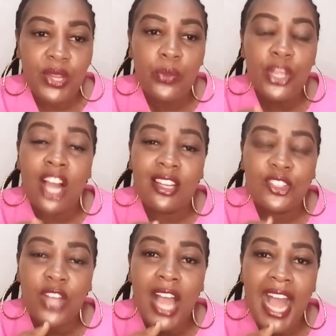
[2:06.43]
We
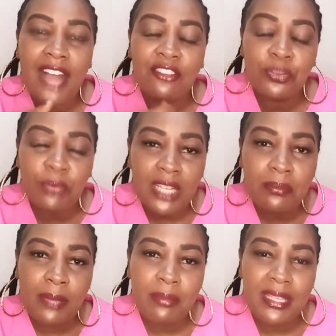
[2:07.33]
also have small
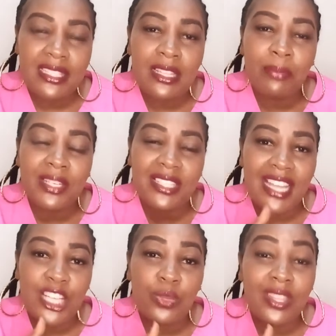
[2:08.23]
babies
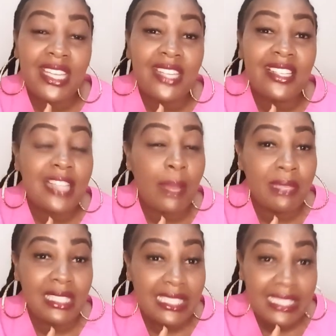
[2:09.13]
present with
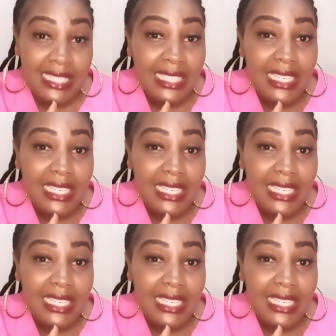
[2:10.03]
irritability.